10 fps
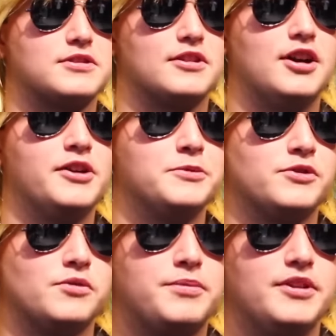Justin Collamer's
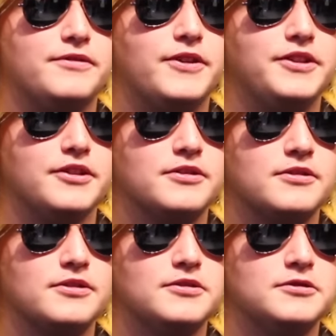a repeat offender.
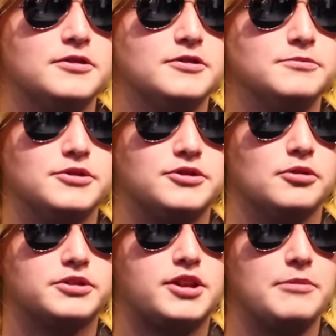But there's
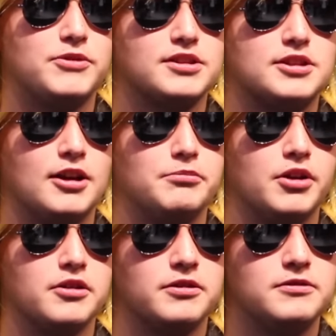no escape this time,
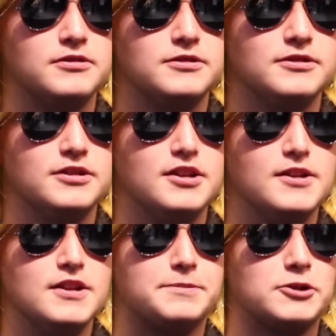brother.
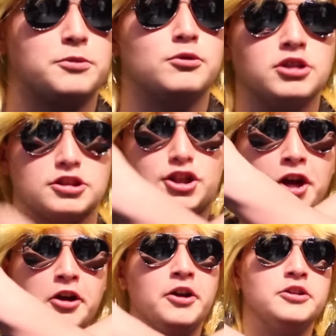Especially when you got the
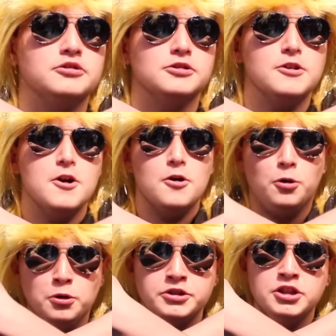cat on you.
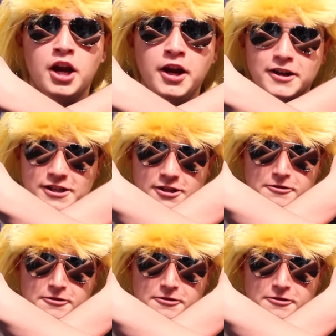Oh, yeah.